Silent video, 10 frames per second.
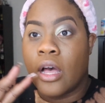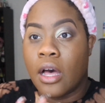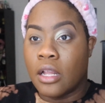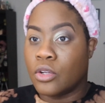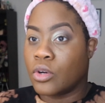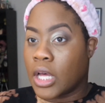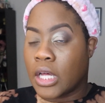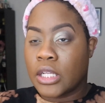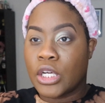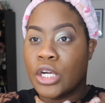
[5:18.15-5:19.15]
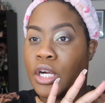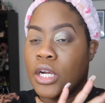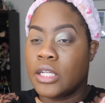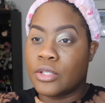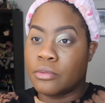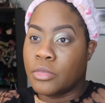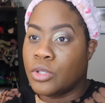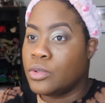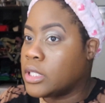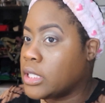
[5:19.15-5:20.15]
a little color, a little
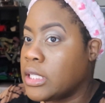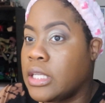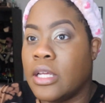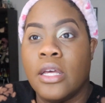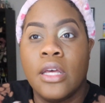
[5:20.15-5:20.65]
muted.